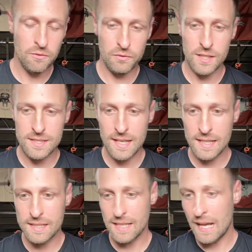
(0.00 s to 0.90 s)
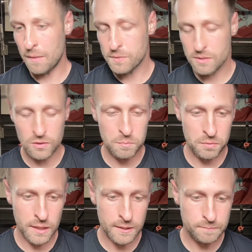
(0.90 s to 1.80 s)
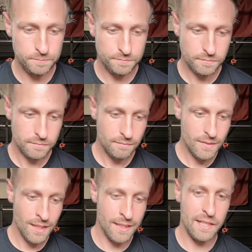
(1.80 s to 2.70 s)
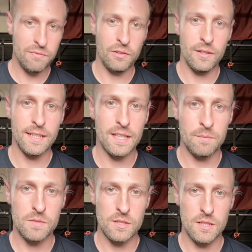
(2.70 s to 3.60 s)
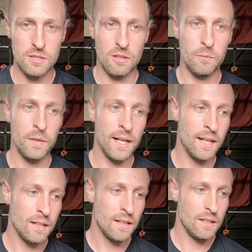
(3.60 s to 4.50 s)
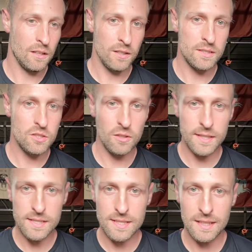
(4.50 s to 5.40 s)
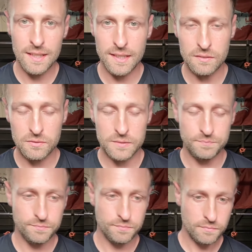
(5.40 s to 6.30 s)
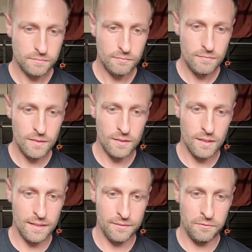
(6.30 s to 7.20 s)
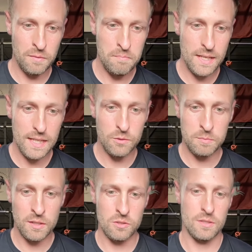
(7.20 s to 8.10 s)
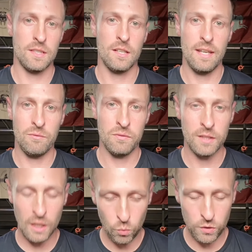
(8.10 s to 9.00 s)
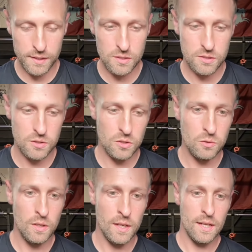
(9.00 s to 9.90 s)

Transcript: for the days, absolutely brilliant. And then it finally come to the time where I decided to leave. For me, it was because I'd done everything I wanted to do.